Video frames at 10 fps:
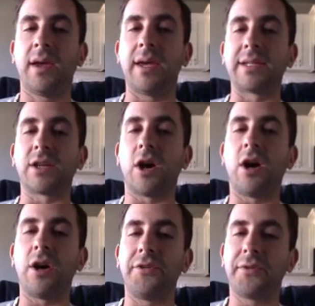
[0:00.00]
is
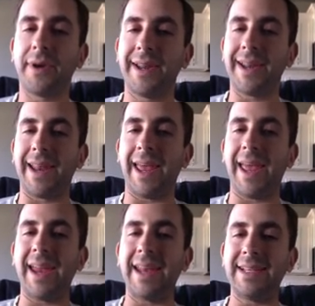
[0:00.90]

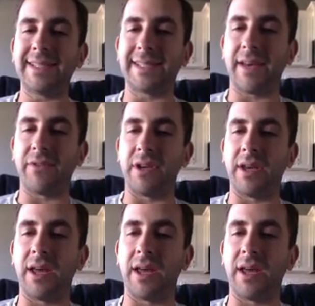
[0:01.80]
187